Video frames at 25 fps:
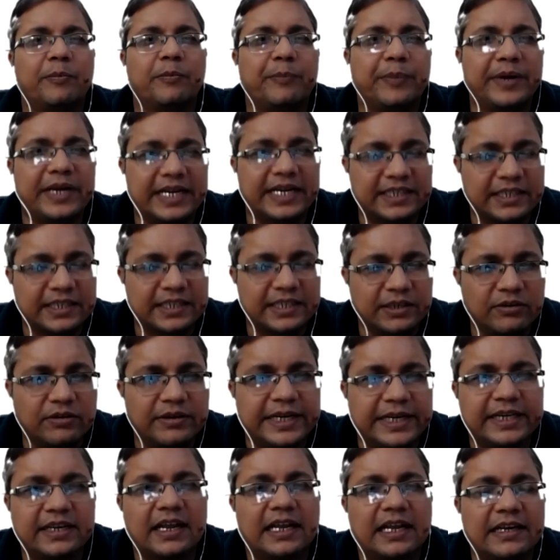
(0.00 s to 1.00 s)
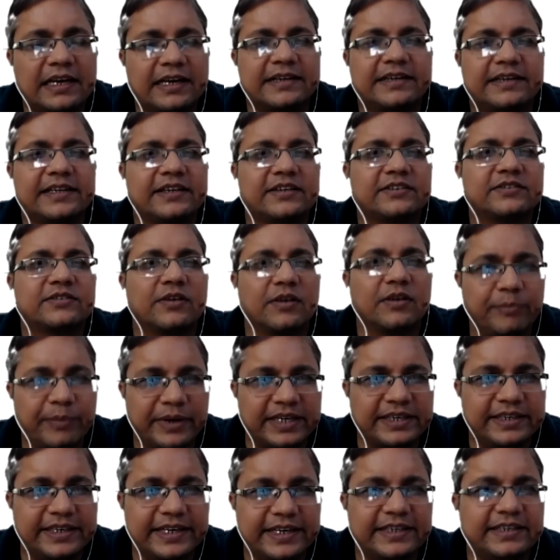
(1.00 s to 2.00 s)
predictive data analytics,
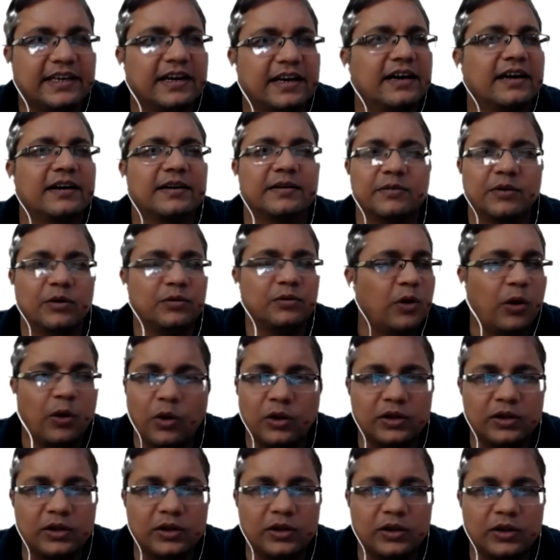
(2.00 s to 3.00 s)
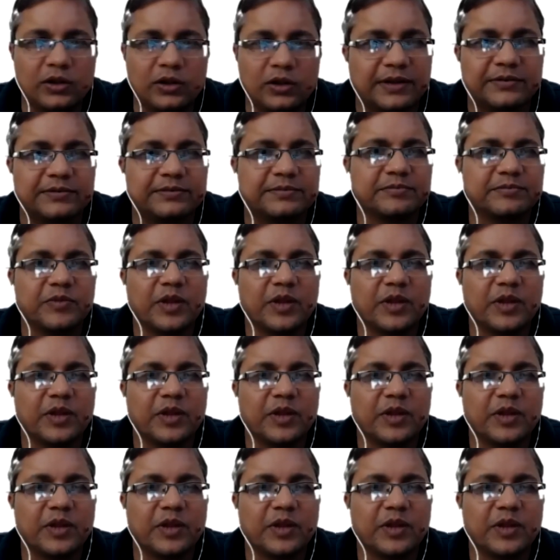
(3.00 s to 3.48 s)
big data, all that stuff.